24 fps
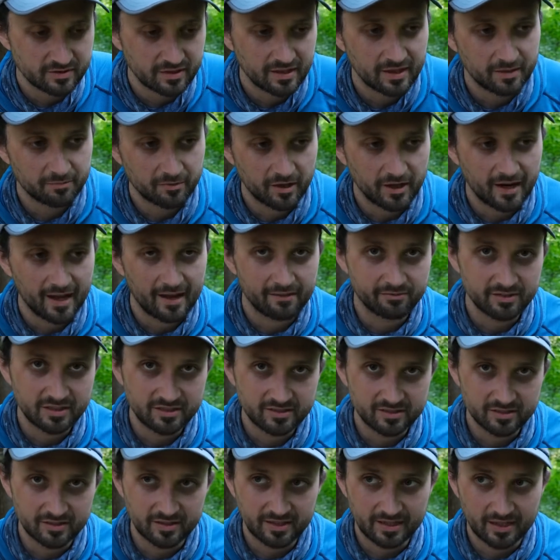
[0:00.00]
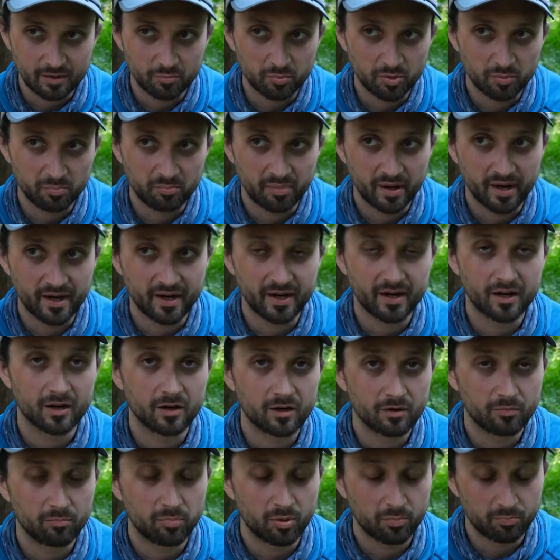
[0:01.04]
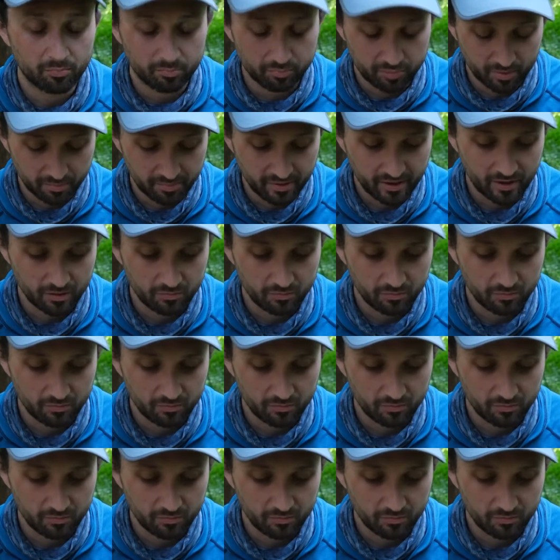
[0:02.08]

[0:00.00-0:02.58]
I'm not having to like propel